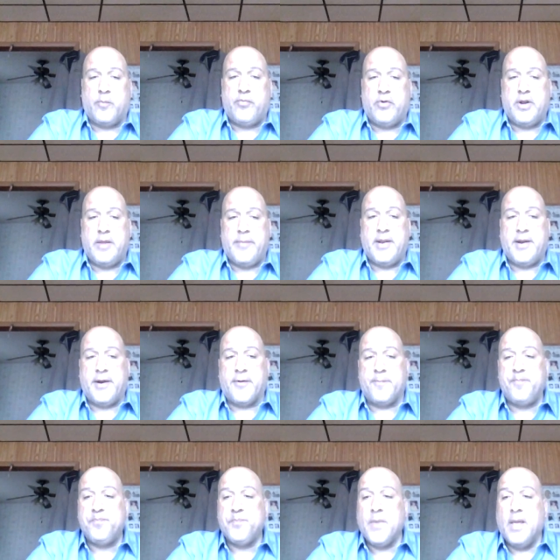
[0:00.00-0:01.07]
put him in here.
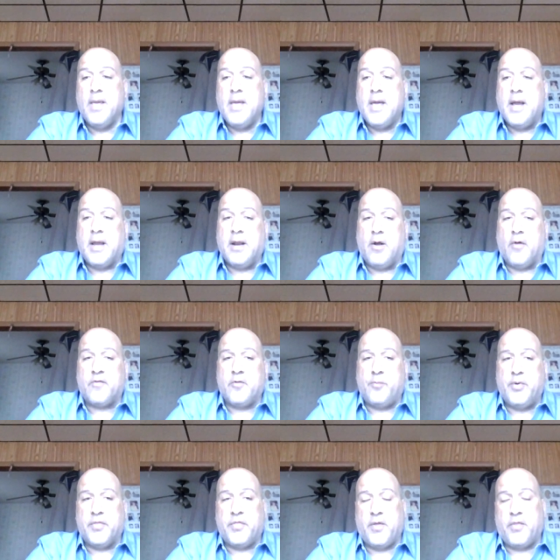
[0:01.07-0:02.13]
I'm going to also
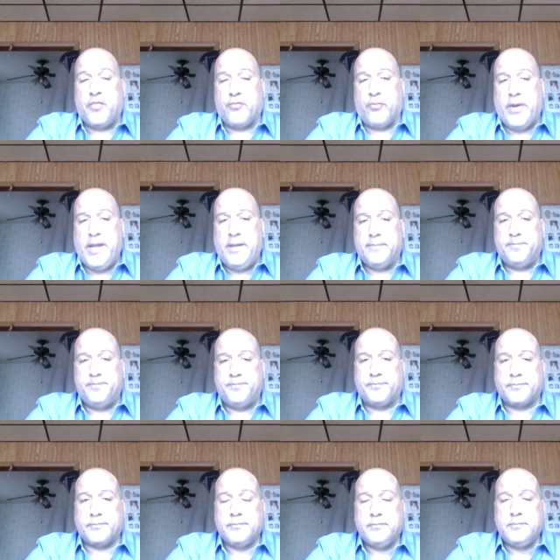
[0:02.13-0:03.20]
put the 3,
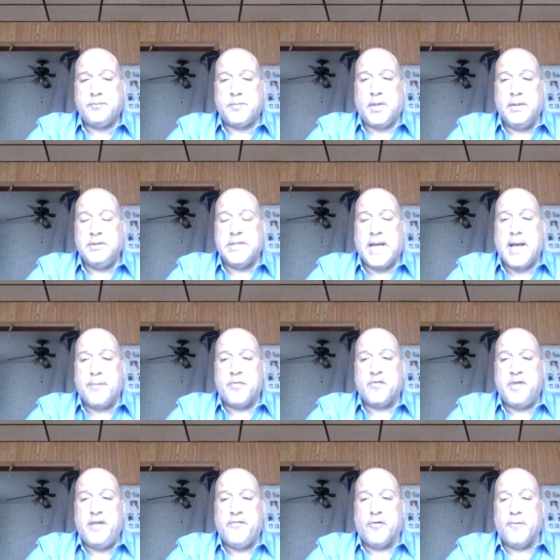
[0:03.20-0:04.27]
Tom
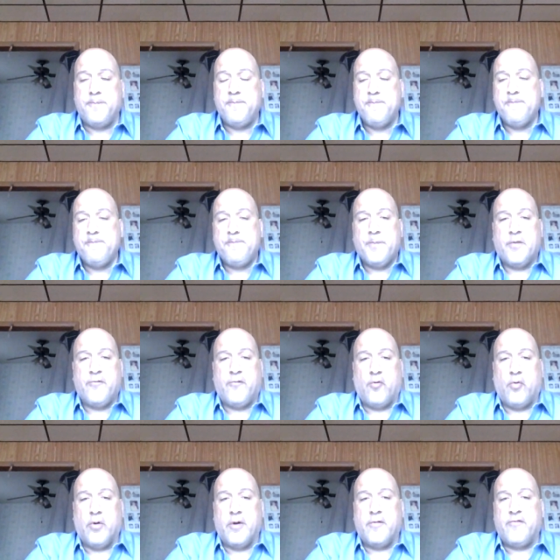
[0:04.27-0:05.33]
Seaver,
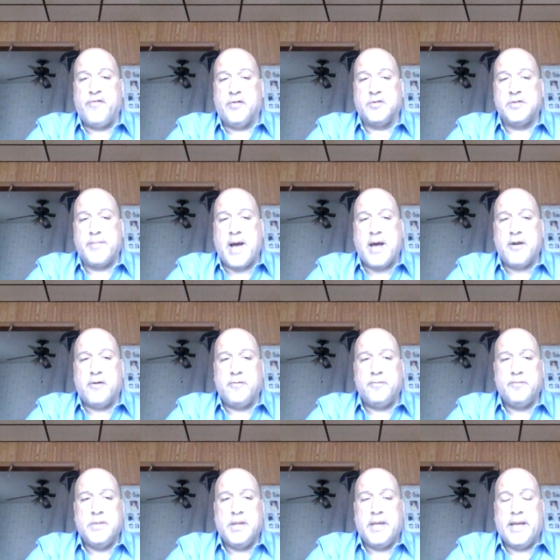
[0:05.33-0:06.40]
for Phil D'Amato,
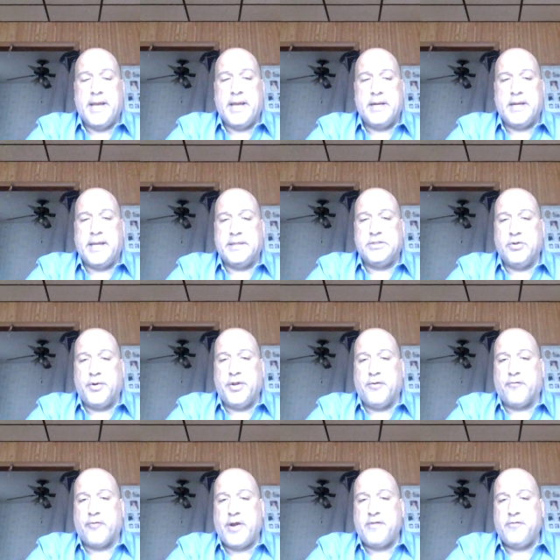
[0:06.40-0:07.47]
and Antonio
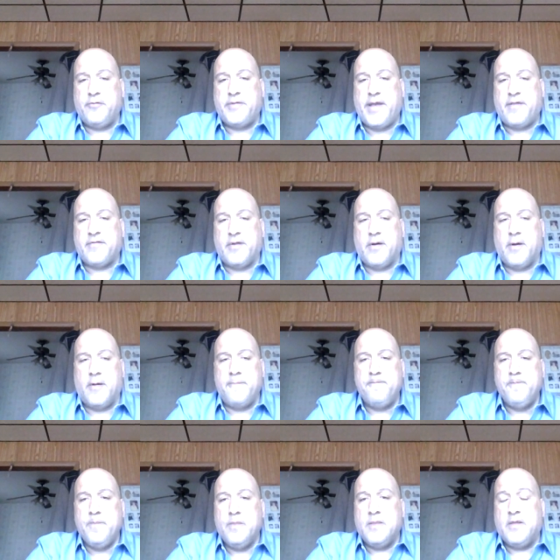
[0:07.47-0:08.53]
Freis, who takes the call.
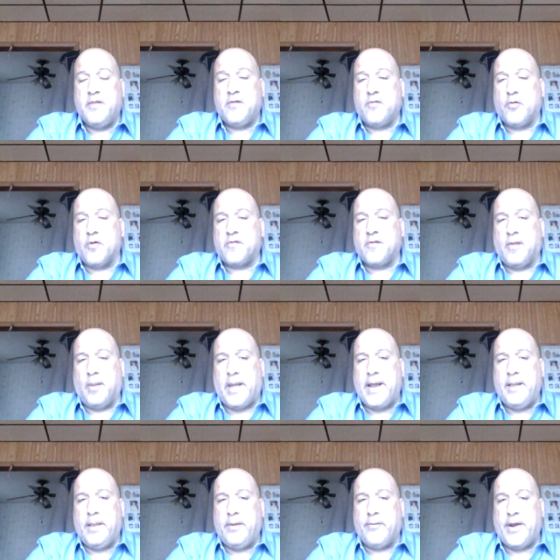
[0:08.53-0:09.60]
Now, this horse is a
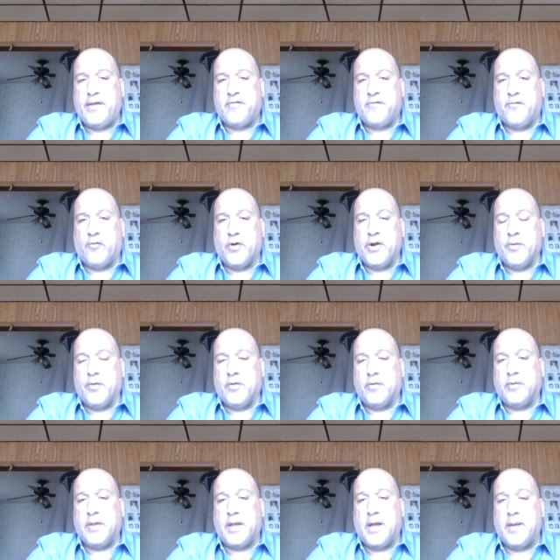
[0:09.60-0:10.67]
lightly raced
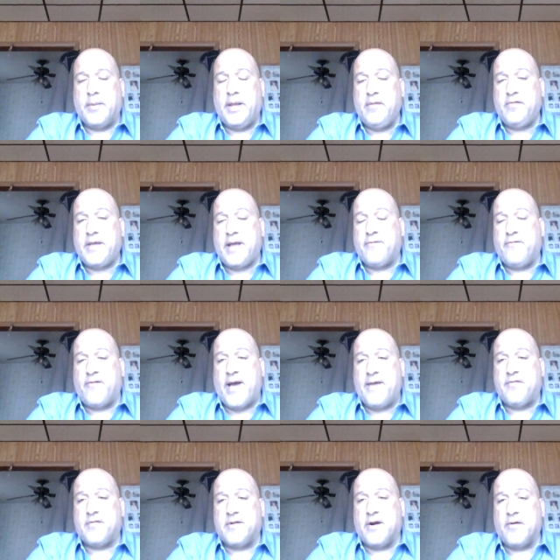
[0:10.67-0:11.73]
4-year-old. He's got
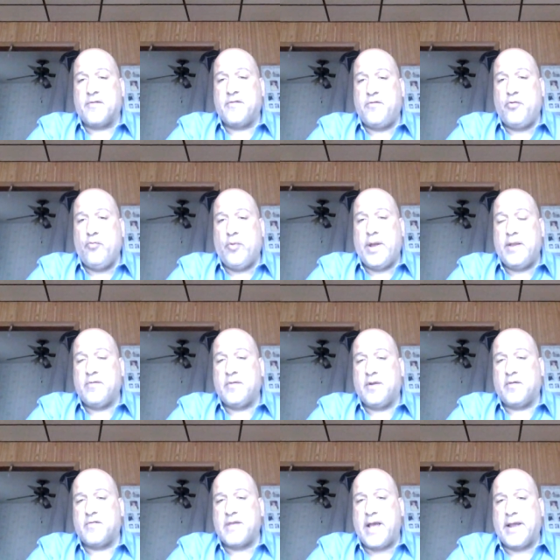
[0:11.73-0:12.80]
5 starts, 2 wins, and
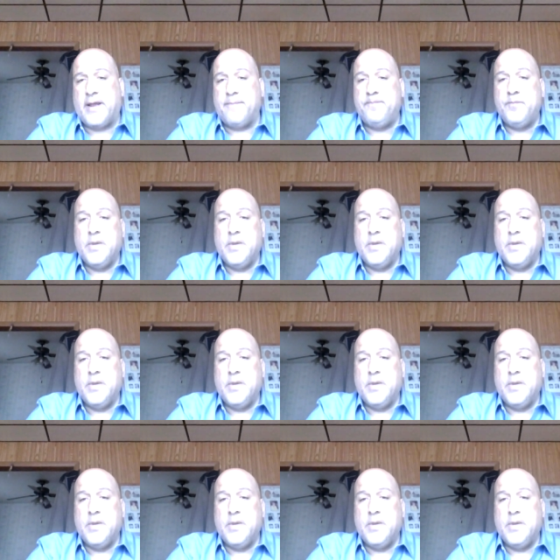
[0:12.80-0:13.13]
a second.